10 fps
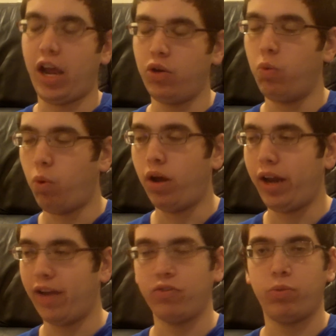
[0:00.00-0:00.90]
I don't want
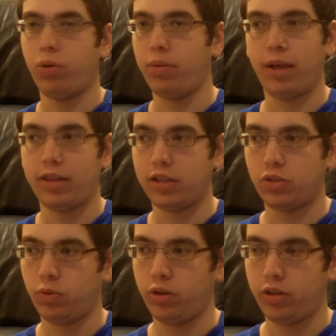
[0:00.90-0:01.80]
to have to worry about that
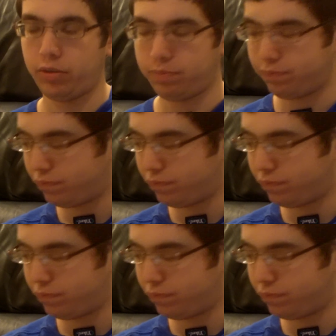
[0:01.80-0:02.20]
sort of thing.